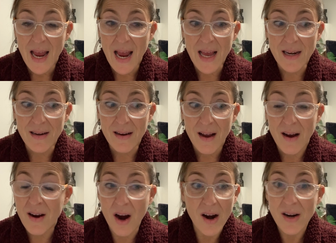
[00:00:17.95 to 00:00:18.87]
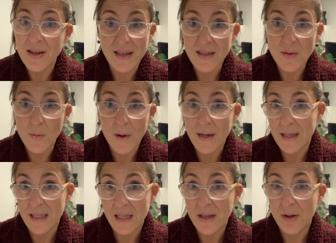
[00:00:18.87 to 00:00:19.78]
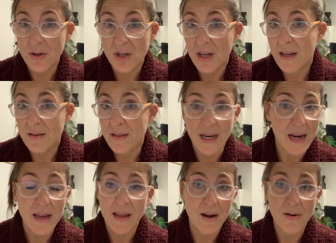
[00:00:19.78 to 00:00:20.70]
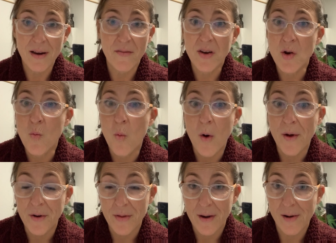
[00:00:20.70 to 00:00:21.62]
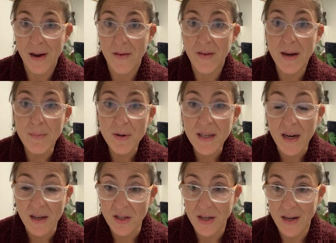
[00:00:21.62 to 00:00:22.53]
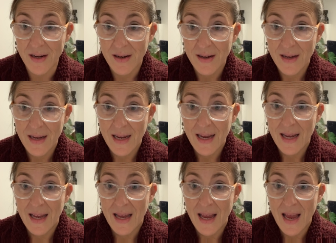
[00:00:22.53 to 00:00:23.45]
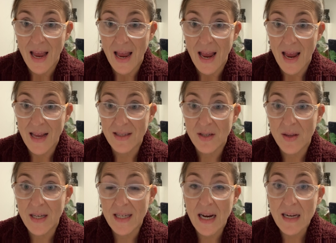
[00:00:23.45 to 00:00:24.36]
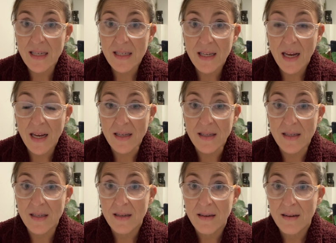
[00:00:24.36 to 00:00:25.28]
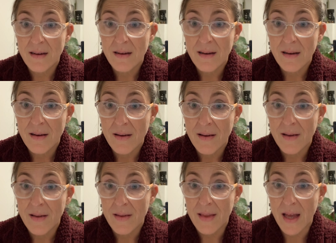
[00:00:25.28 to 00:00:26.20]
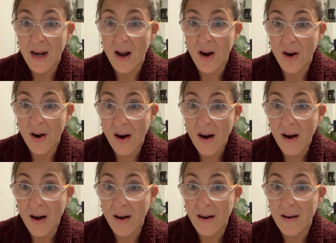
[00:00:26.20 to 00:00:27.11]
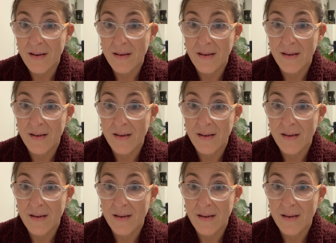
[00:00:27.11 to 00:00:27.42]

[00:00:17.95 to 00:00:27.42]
And Hagar doesn't want to see her child die. They don't have any water. They don't have any protection. And so the text says that Hagar